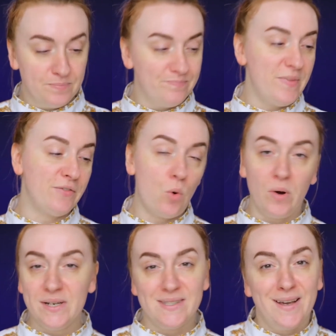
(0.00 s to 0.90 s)
of
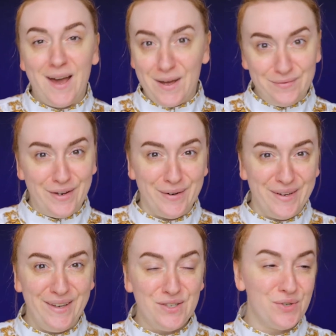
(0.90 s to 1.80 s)
course I got
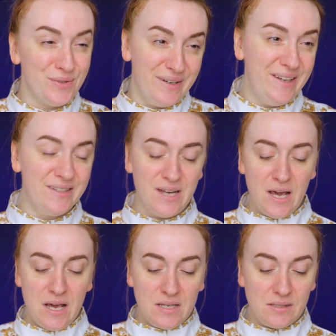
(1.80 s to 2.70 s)
very intrigued,
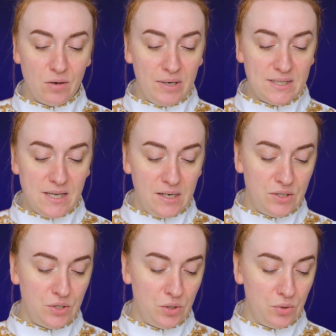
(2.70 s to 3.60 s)
so I
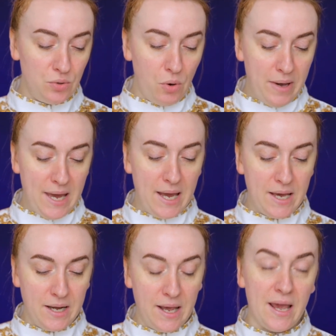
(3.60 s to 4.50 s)
decided to go
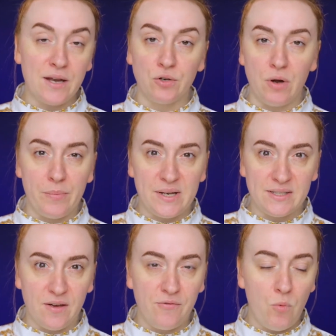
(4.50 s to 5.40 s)
ahead and grab
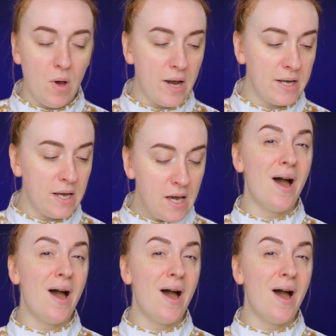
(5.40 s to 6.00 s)
myself one.